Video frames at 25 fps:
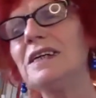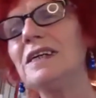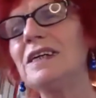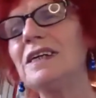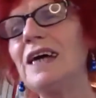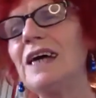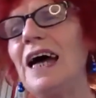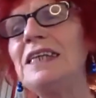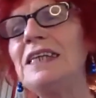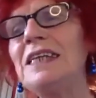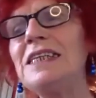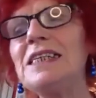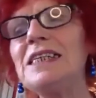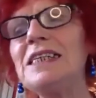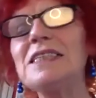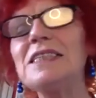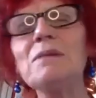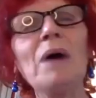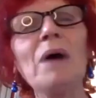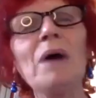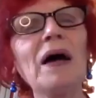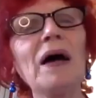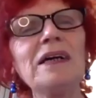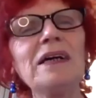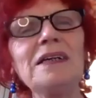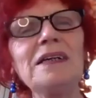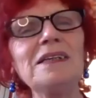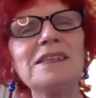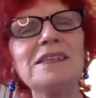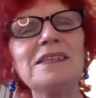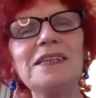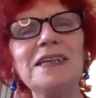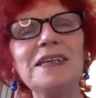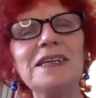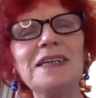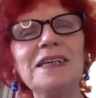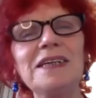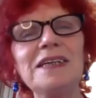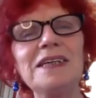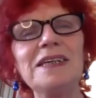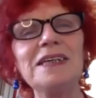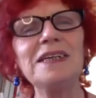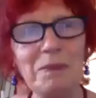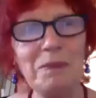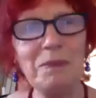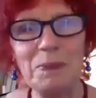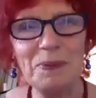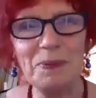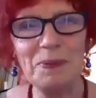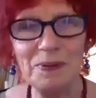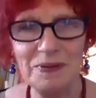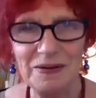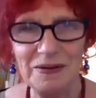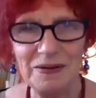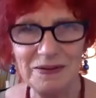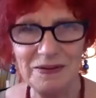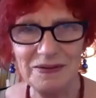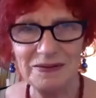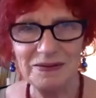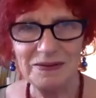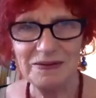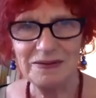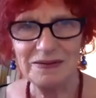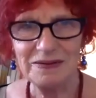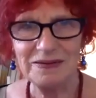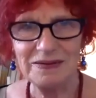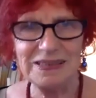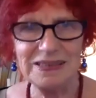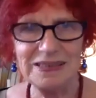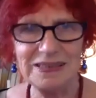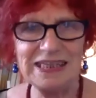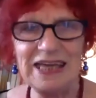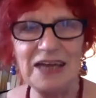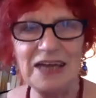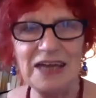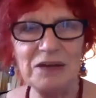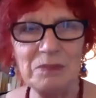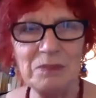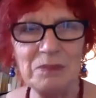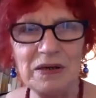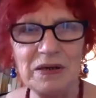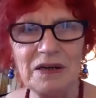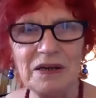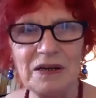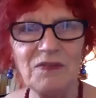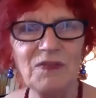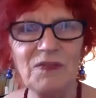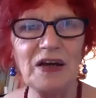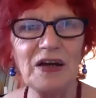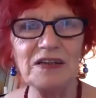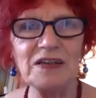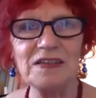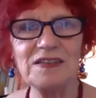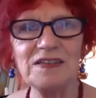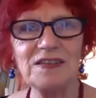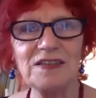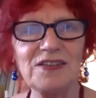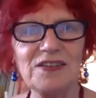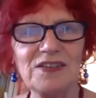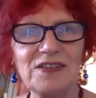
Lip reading: and it's mine to keep as the enemy advances